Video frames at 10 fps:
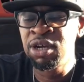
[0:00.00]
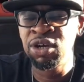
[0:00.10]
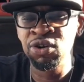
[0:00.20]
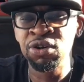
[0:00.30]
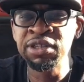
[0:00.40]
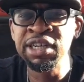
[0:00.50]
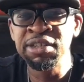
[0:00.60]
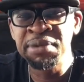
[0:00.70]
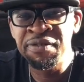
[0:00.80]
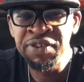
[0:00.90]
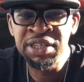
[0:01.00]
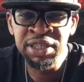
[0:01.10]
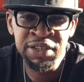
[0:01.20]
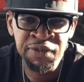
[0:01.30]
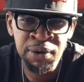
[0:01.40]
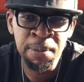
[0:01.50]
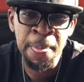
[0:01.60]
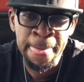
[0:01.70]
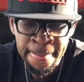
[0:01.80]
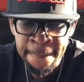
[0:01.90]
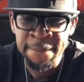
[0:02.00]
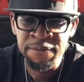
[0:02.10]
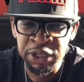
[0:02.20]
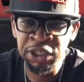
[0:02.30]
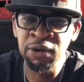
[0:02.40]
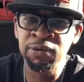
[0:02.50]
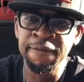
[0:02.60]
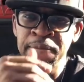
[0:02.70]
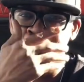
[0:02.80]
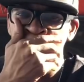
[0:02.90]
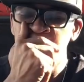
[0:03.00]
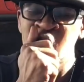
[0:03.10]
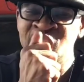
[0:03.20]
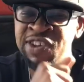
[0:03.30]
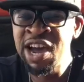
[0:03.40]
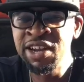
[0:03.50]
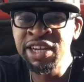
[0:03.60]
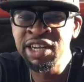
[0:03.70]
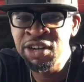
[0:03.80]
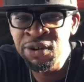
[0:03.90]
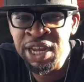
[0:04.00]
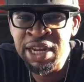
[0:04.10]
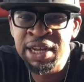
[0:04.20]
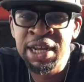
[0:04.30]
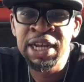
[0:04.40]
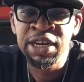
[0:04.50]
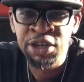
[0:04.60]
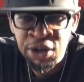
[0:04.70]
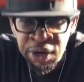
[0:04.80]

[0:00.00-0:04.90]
you know what I'm saying, to my V6 folk, for sure. If y'all looking to do that, do